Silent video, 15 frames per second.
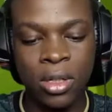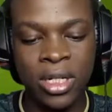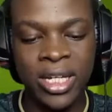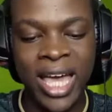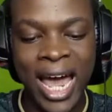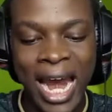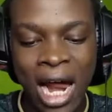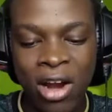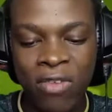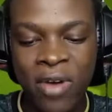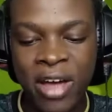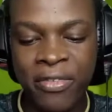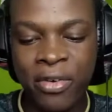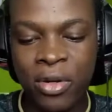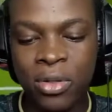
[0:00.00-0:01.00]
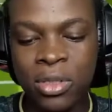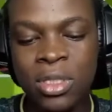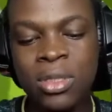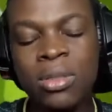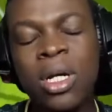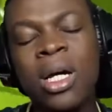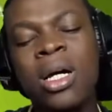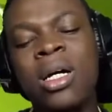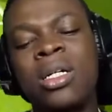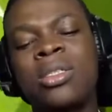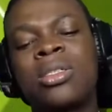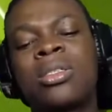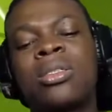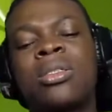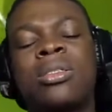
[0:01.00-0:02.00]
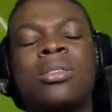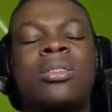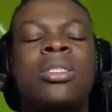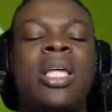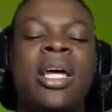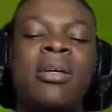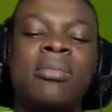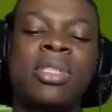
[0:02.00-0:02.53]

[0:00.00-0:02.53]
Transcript: Get out of my front! Ah, oh, damn